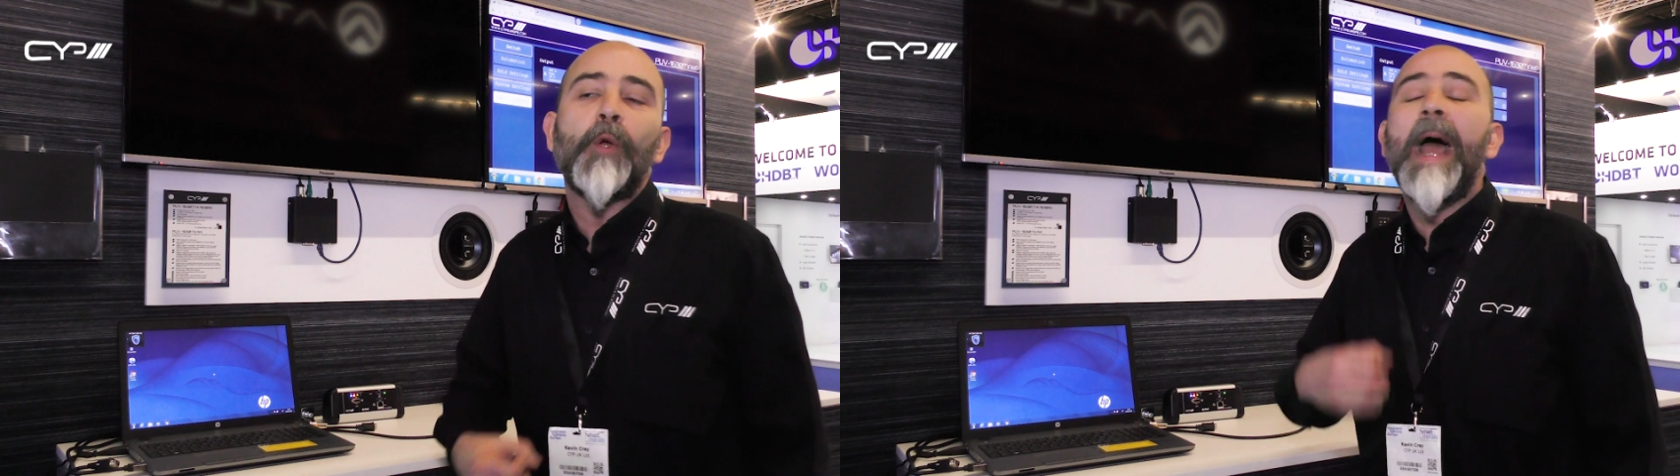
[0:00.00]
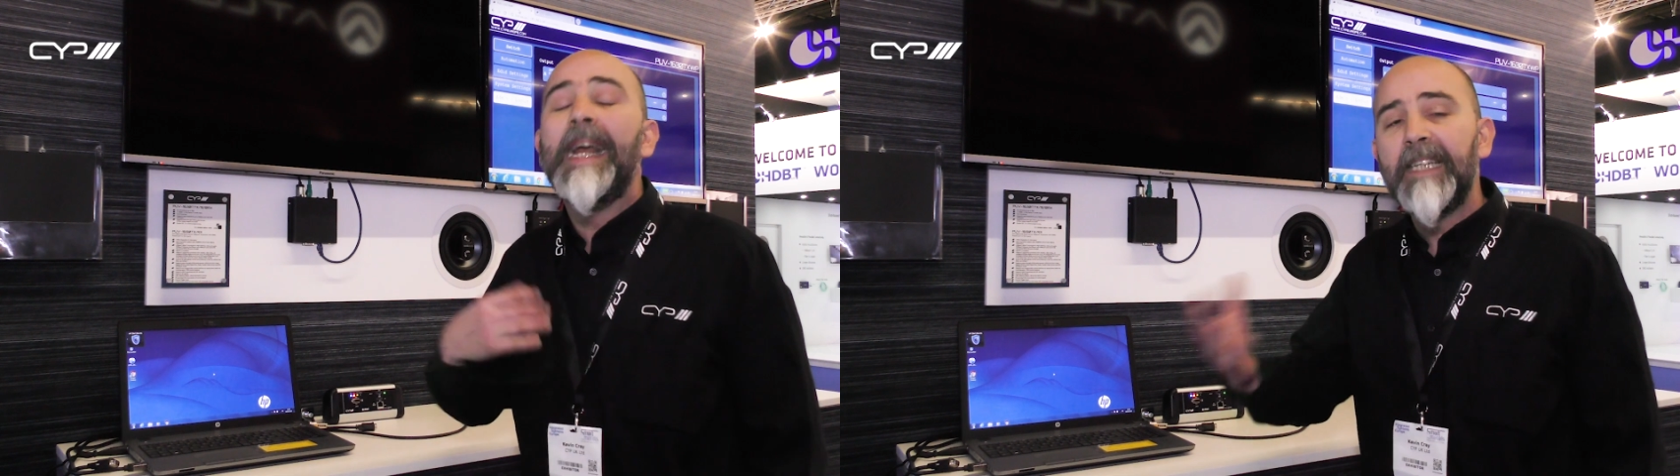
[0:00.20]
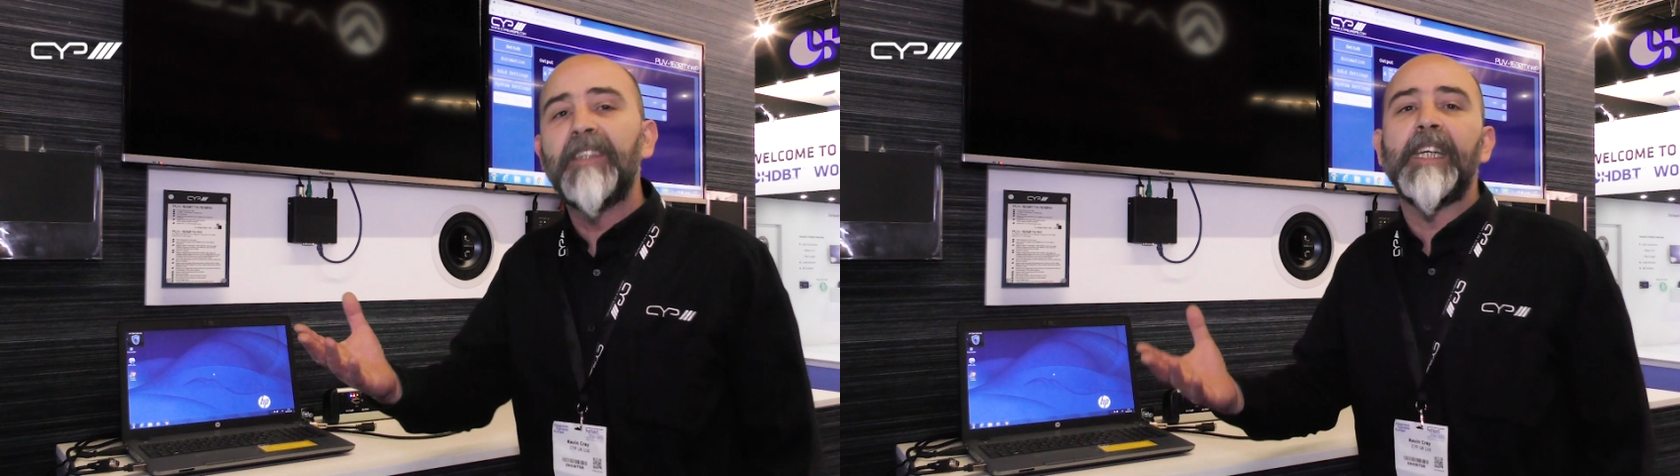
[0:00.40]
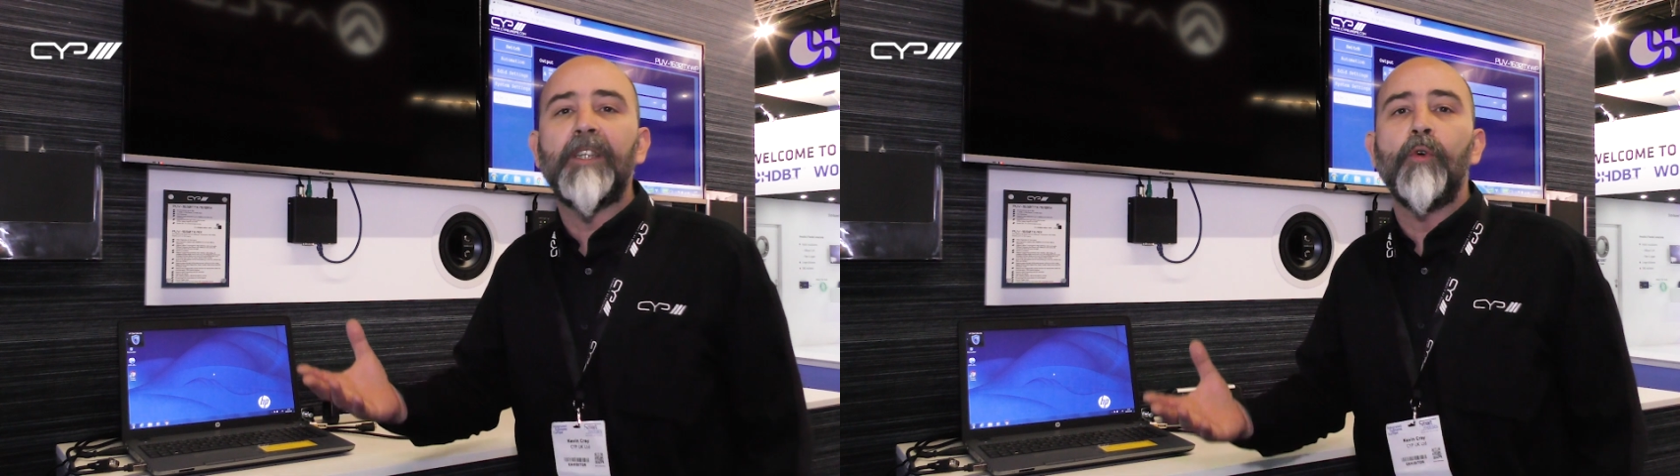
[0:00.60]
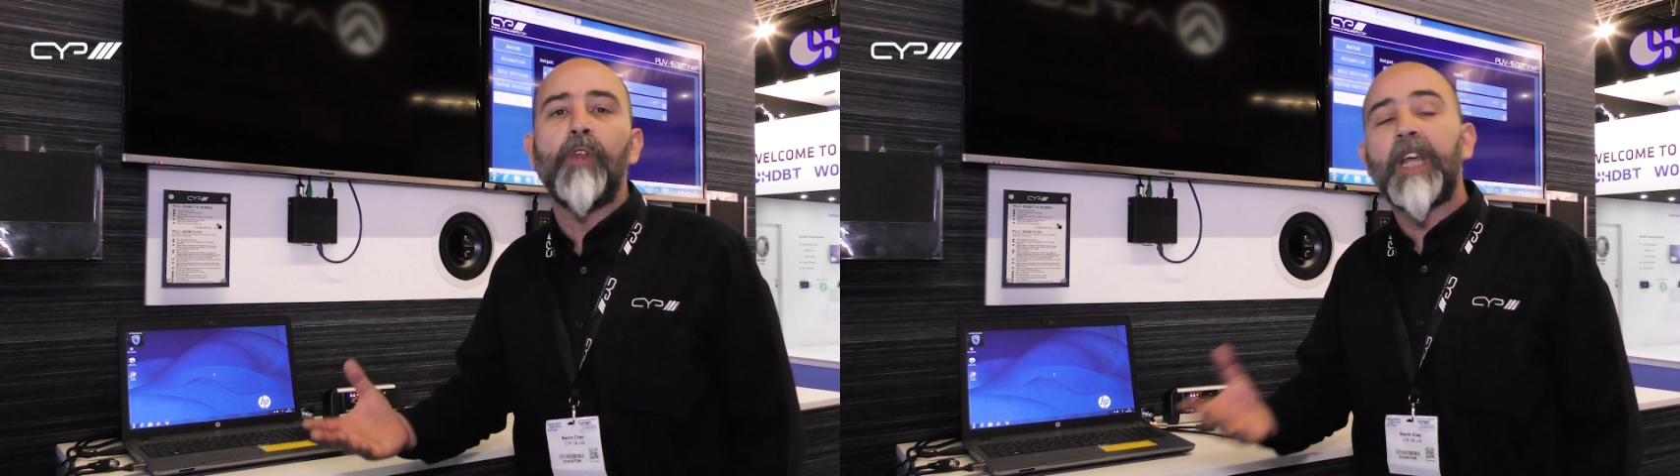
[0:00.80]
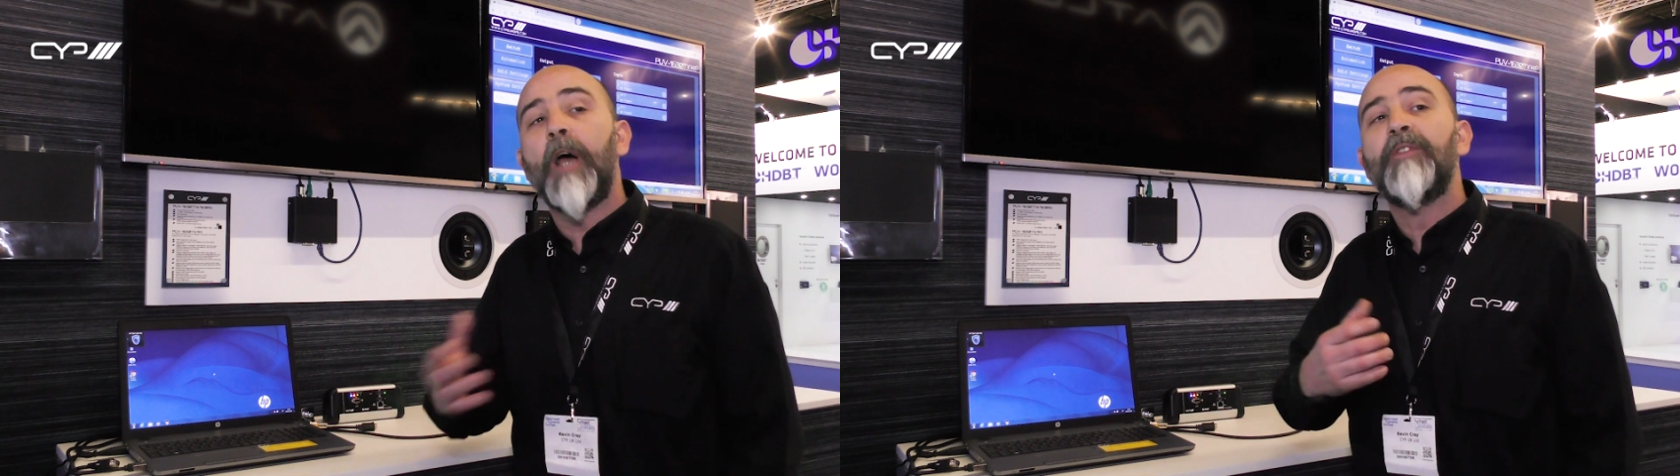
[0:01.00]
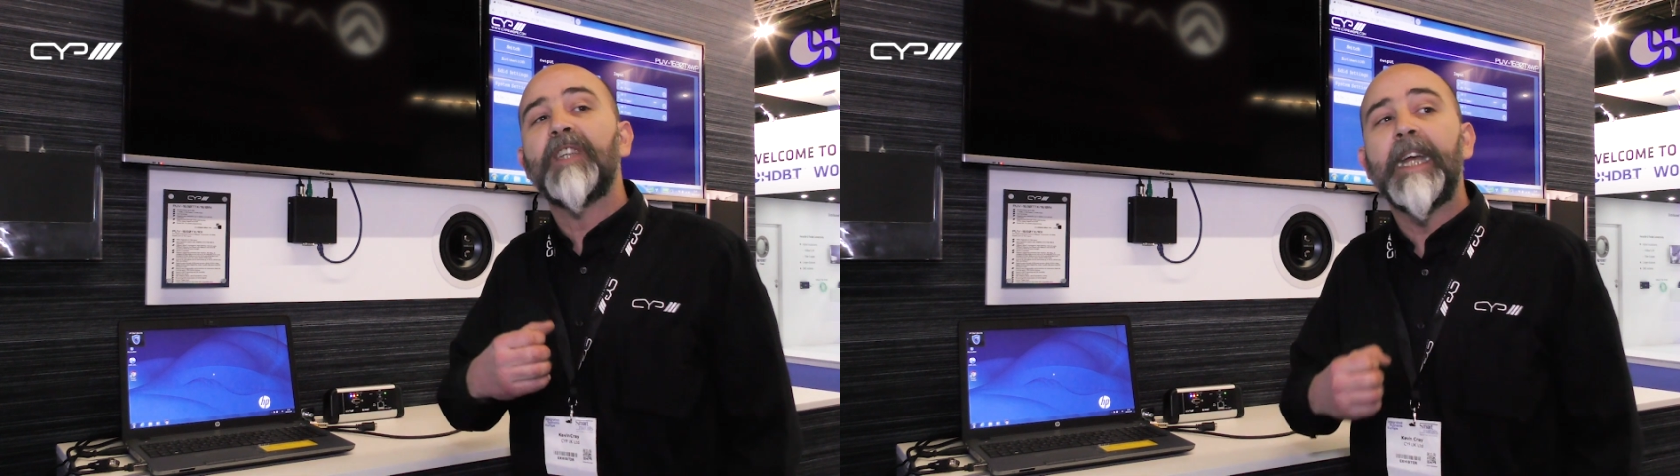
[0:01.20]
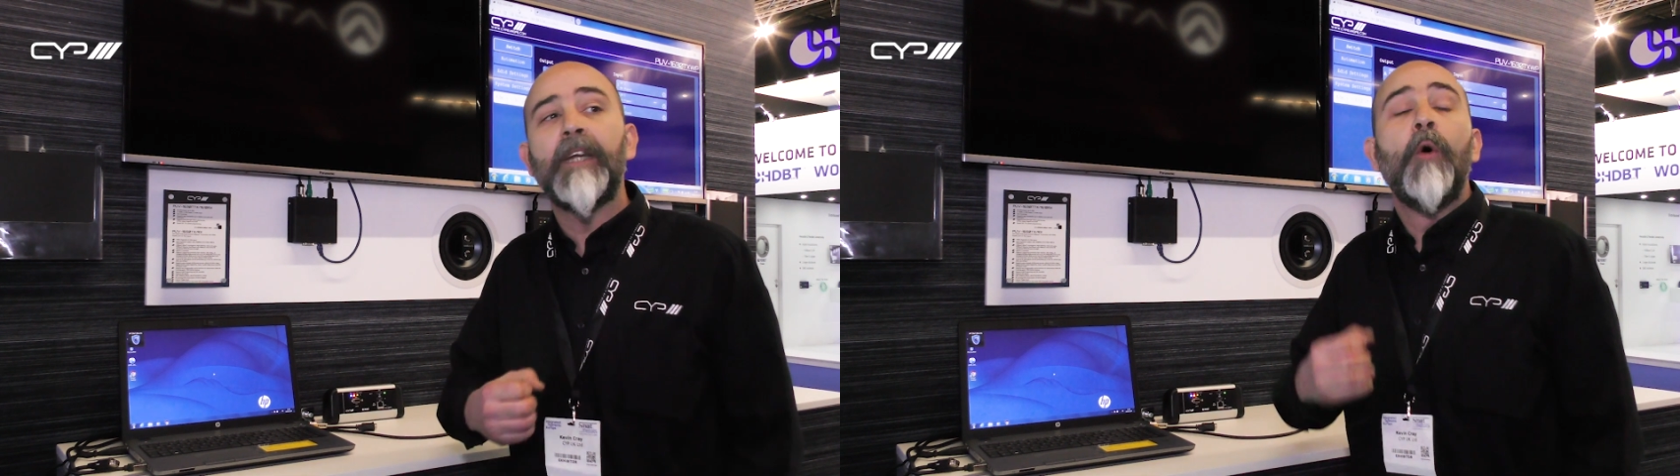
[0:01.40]
So any signal that goes
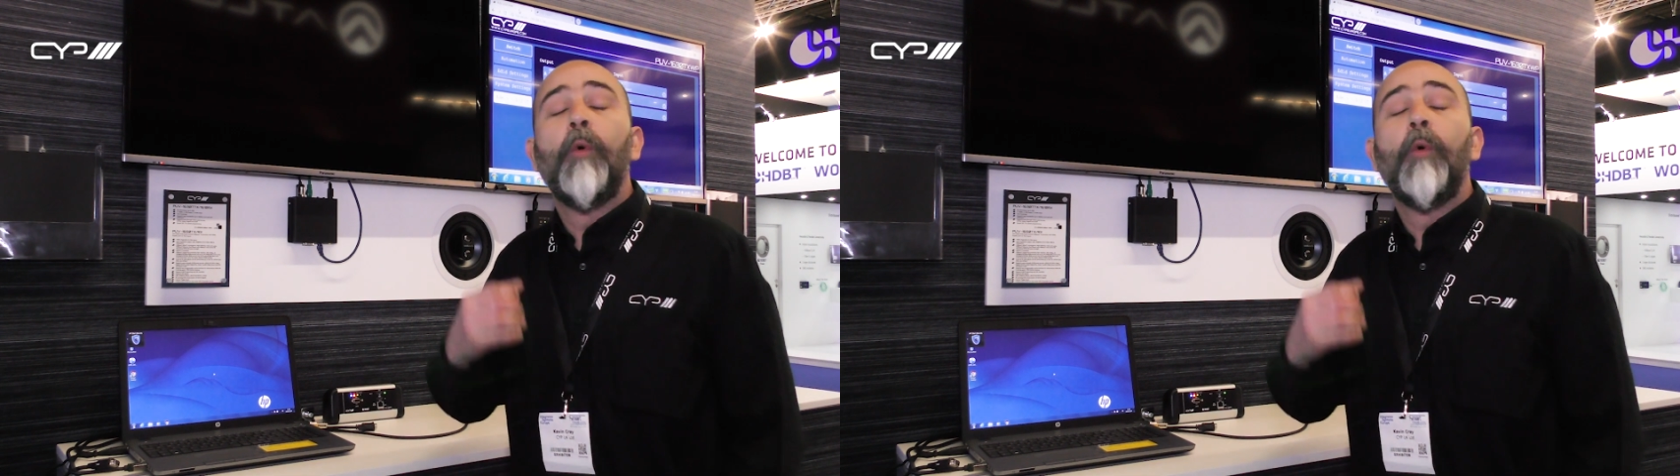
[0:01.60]
in